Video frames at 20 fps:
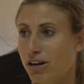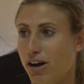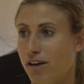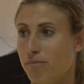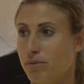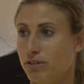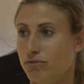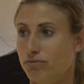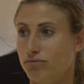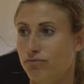
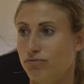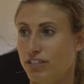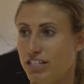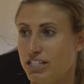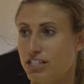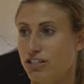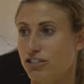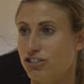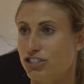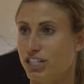I've been
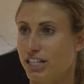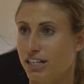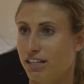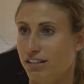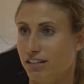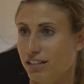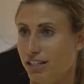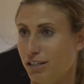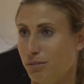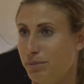researching
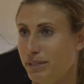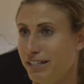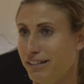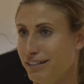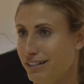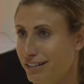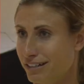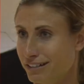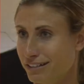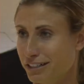a little bit
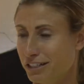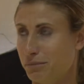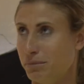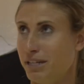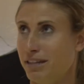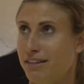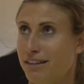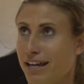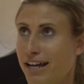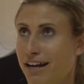here, a little
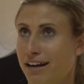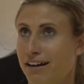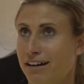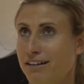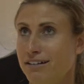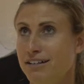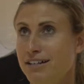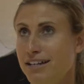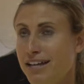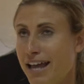bit there,
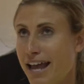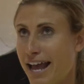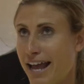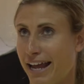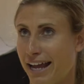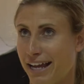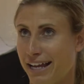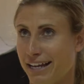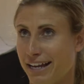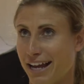
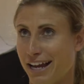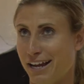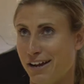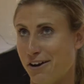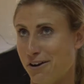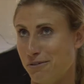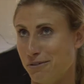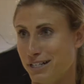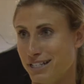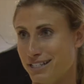and I
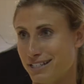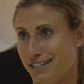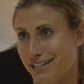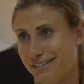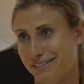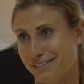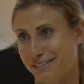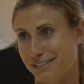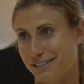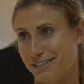always
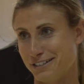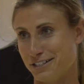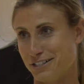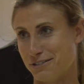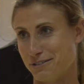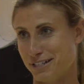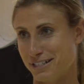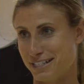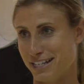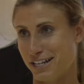tell the girls
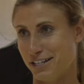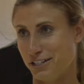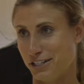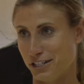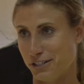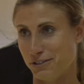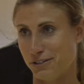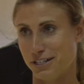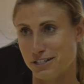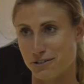
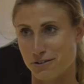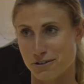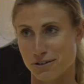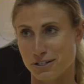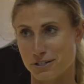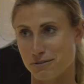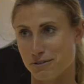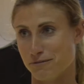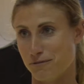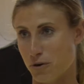
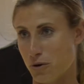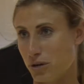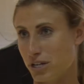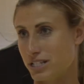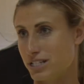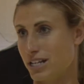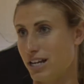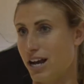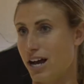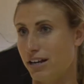
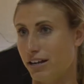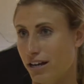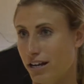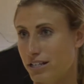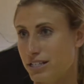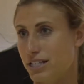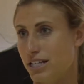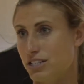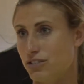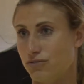focusing on
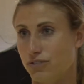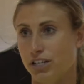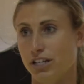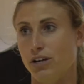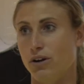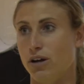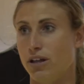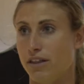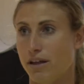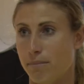us. That's
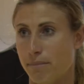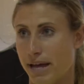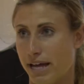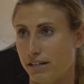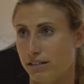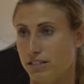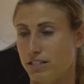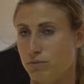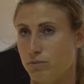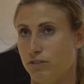really all that
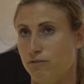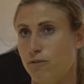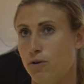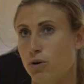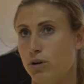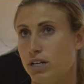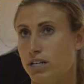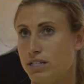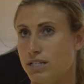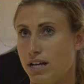matters. We
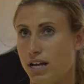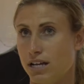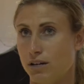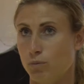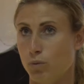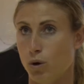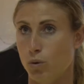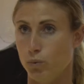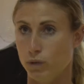focus on what